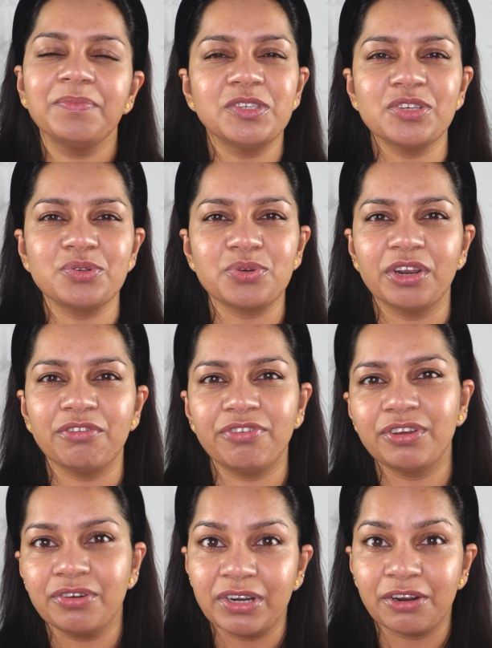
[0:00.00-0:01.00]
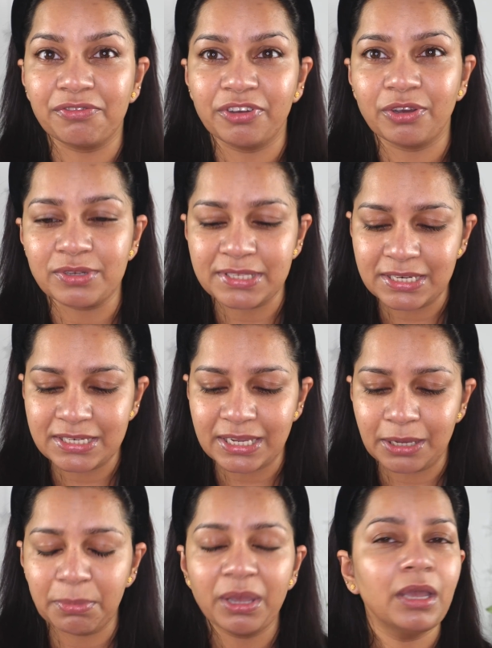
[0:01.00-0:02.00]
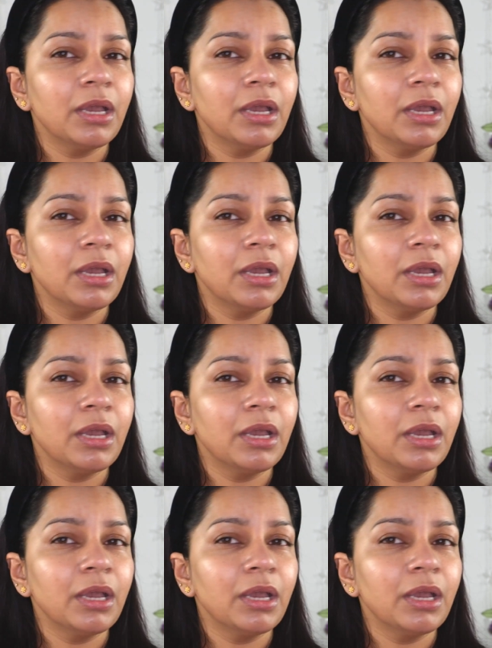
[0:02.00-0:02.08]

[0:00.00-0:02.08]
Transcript: Just try to figure it out for your skin type.